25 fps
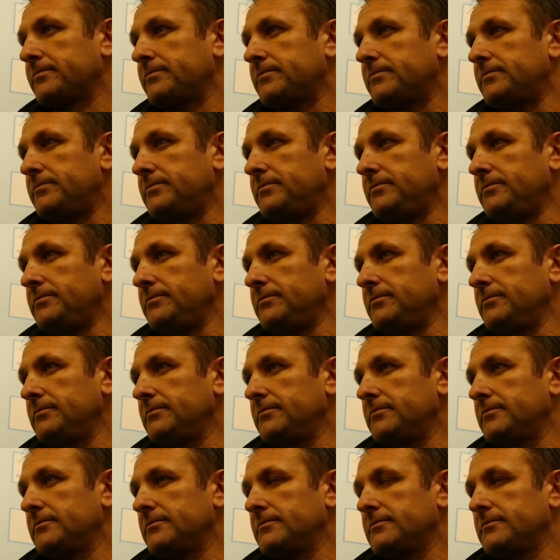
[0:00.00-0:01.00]
How
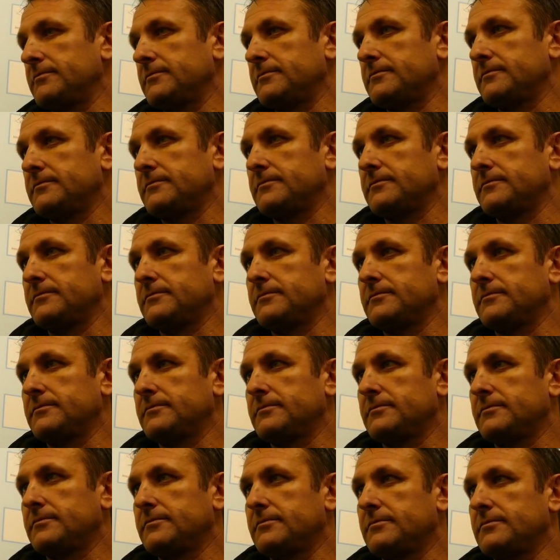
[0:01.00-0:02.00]
important, if at all, is
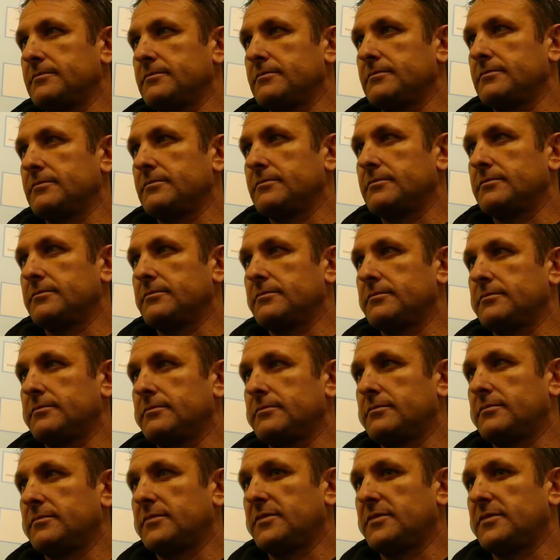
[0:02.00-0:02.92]
finishing first?